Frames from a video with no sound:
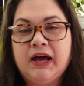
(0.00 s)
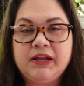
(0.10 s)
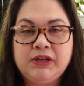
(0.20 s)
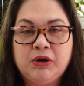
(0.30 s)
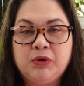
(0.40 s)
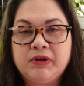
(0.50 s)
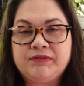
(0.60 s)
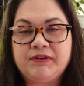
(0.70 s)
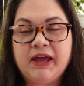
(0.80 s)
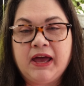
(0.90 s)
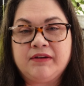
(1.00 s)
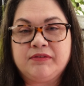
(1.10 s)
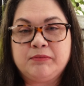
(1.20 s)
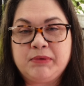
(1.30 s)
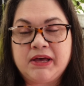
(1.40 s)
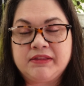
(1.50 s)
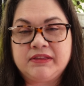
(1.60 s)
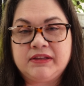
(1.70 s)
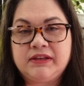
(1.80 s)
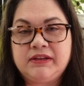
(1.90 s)
I know if I have a
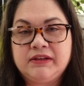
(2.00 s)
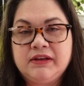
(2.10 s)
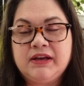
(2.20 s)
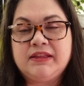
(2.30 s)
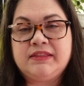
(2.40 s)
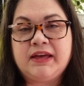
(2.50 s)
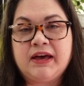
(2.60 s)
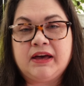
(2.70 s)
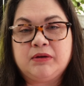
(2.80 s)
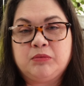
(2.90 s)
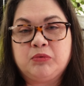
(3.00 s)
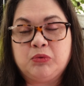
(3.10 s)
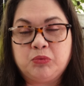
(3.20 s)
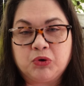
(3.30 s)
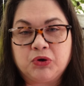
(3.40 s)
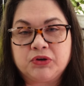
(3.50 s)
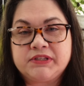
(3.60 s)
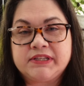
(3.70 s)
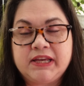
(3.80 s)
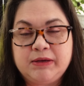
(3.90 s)
method that will
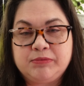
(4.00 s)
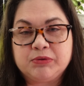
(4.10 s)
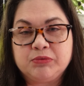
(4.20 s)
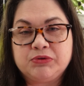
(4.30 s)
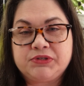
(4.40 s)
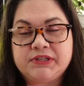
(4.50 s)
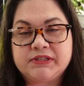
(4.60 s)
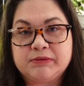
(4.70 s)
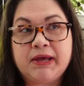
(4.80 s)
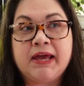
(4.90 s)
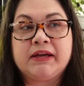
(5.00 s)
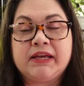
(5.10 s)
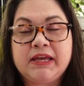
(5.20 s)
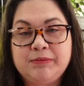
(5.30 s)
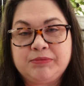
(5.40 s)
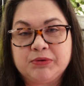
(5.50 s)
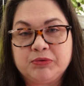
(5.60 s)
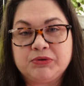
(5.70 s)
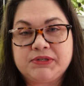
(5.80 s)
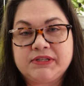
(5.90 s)
work to keep the root system and keep the
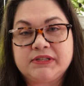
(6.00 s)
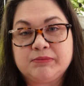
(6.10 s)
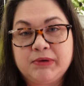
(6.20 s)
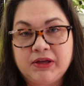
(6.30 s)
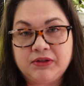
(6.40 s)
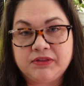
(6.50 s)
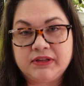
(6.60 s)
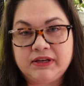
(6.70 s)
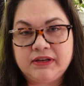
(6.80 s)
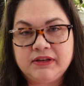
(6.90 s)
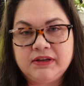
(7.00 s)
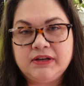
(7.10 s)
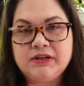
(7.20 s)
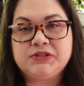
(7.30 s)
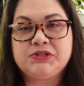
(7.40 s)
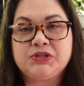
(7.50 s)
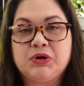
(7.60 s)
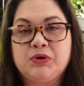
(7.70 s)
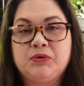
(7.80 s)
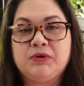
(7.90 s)
root system healthy.
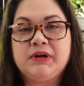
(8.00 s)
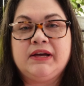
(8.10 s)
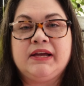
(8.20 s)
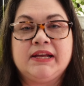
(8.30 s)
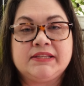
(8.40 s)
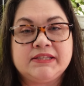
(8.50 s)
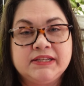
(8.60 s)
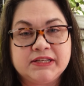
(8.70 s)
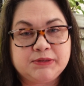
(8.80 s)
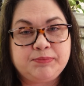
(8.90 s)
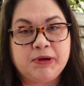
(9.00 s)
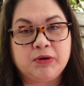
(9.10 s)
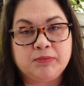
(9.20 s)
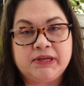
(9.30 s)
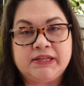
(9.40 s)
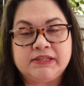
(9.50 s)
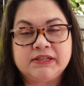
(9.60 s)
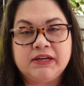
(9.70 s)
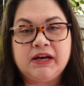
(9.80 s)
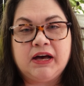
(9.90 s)
So it's an experiment.
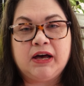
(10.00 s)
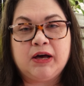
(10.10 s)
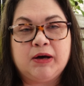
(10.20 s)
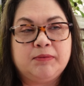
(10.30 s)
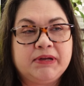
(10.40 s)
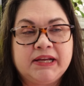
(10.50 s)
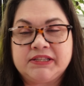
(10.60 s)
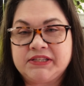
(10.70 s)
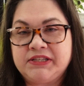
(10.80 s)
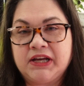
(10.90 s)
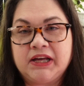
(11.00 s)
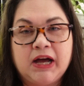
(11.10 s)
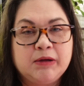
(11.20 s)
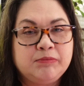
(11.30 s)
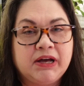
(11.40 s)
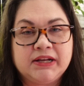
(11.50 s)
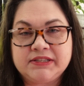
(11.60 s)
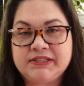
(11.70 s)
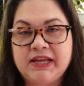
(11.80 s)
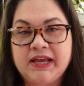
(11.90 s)
Um, it's not. I'm
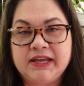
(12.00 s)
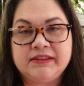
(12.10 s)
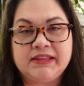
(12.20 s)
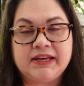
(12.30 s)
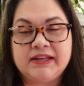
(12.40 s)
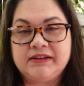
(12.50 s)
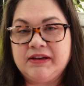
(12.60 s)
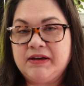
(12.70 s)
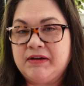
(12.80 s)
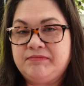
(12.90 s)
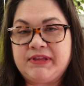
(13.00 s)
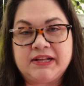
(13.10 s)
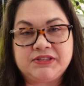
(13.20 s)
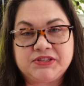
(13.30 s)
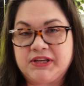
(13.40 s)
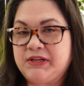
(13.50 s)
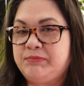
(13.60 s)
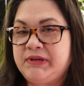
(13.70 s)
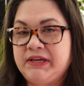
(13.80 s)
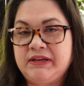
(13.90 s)
not saying that that's going to
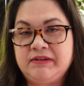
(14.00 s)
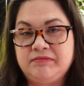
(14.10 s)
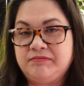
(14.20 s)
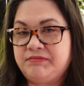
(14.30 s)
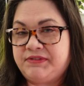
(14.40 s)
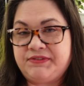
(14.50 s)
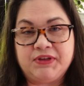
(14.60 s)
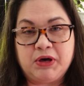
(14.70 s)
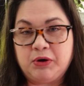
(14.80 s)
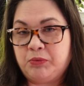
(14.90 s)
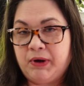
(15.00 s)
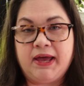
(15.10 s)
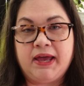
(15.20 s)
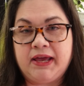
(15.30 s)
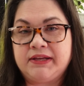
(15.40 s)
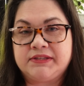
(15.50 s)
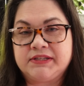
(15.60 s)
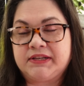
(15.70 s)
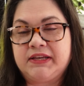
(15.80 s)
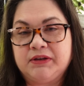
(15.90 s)
be the way
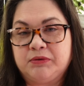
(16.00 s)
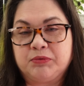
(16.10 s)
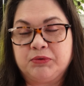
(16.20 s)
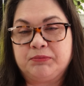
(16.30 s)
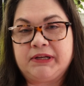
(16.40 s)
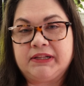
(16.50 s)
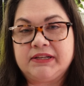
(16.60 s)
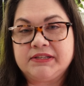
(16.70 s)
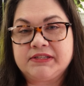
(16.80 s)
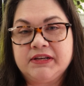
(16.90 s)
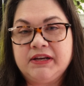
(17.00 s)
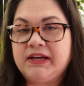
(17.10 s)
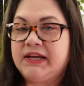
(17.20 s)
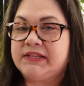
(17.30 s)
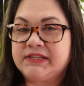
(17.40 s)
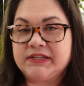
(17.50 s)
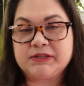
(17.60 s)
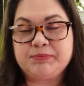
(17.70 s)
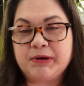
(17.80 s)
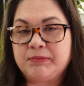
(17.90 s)
to kill root mealies. It's an
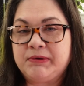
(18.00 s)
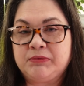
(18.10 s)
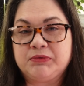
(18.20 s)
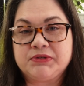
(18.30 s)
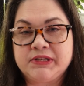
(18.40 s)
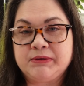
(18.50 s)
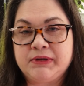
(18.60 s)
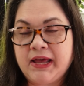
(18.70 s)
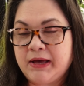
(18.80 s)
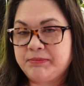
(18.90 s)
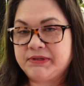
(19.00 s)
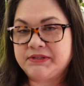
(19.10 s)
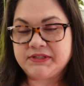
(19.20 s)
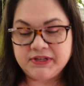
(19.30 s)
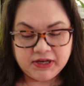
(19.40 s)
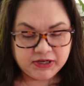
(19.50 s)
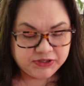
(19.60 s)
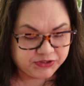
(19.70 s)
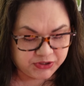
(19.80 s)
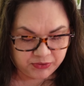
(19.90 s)
experiment, and we'll see what happens.
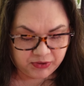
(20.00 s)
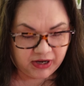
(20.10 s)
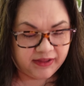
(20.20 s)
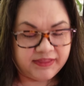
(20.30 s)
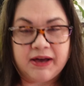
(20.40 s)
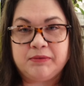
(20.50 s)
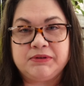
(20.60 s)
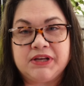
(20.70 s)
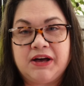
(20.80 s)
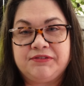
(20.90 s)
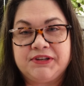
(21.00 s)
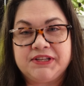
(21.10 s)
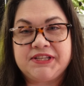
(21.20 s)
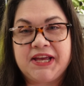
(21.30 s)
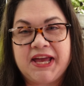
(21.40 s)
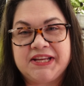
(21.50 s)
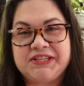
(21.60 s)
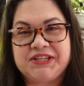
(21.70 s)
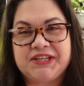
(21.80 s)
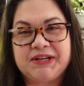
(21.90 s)
So that was off on a
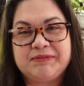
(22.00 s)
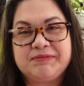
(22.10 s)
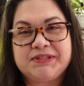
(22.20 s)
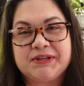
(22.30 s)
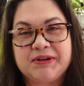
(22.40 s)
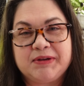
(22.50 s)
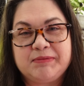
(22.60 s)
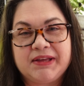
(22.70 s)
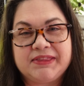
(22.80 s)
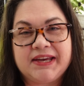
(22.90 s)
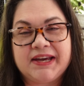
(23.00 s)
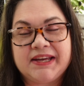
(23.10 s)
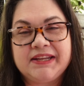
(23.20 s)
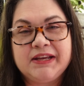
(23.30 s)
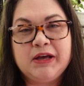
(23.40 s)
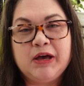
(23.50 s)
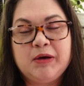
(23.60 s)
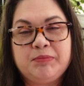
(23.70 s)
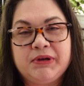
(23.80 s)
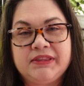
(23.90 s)
tangent. I'm sorry about that,
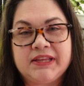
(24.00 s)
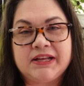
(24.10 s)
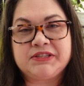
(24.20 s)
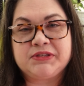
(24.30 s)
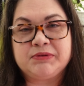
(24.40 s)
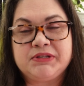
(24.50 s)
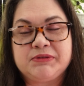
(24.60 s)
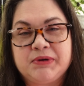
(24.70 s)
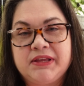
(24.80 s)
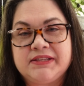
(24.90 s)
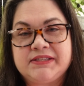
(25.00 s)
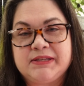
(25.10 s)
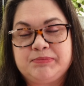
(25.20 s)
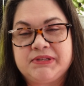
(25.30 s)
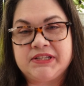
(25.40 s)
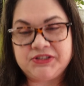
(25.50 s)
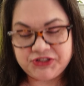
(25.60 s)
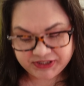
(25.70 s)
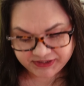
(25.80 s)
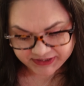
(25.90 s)
but that's the reason why the
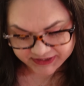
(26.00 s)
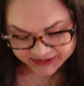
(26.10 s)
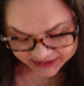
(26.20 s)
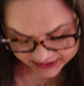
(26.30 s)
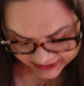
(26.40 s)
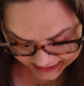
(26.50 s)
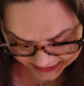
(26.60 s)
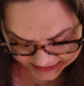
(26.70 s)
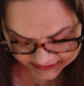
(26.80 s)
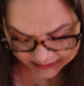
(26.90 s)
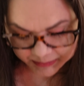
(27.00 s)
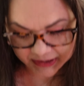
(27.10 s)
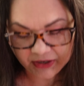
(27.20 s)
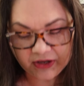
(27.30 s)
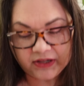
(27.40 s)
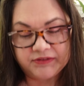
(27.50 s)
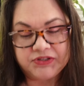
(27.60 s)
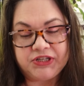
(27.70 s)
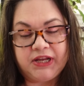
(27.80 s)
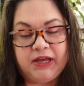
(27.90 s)
Sipitangensis is on my hall of
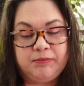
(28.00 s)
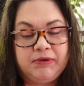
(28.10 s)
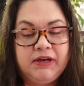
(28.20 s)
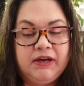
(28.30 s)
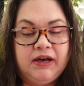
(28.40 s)
shame.